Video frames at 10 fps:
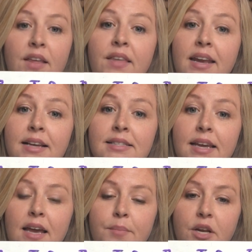The next
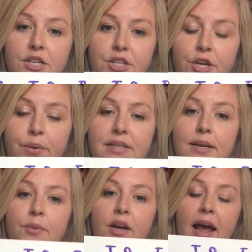thing I'm going to do is
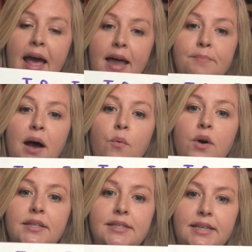I'm going to add my
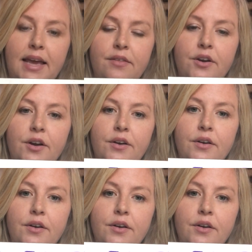ones together.